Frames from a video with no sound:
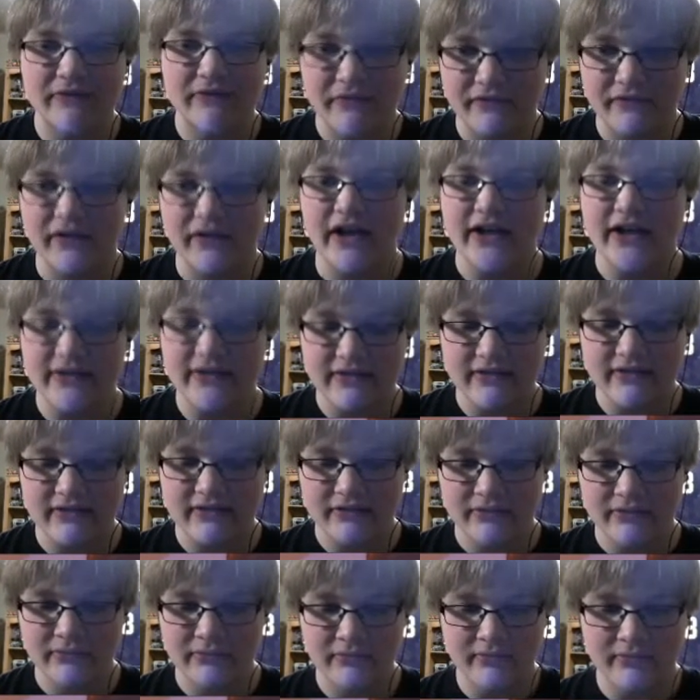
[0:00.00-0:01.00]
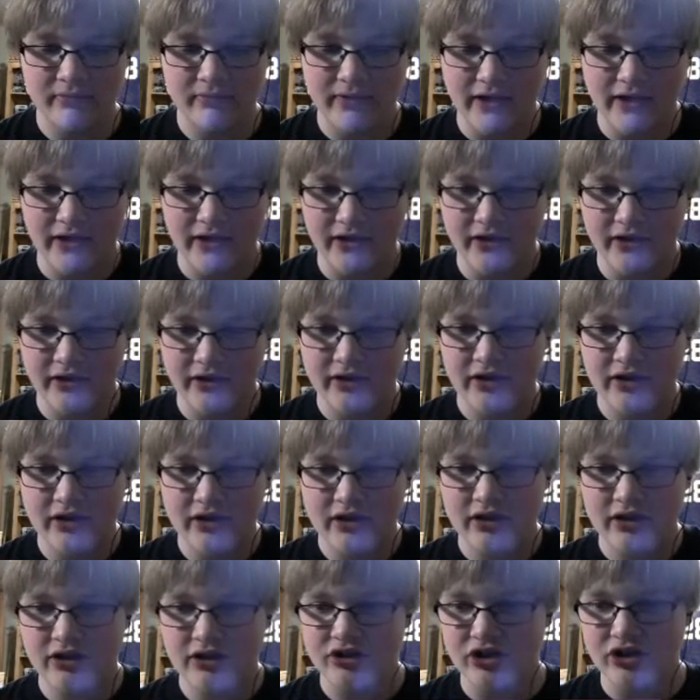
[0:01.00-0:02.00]
fight by uh,
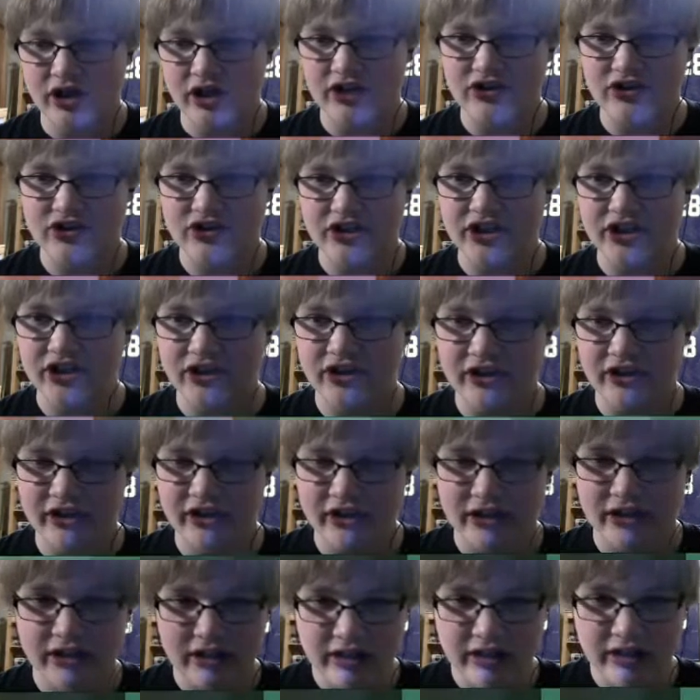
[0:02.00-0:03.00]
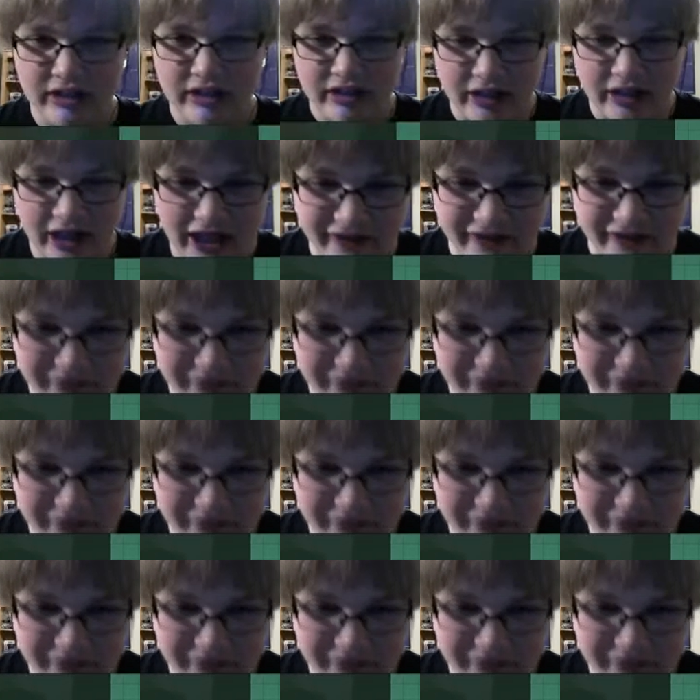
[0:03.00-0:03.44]
John Cena there. And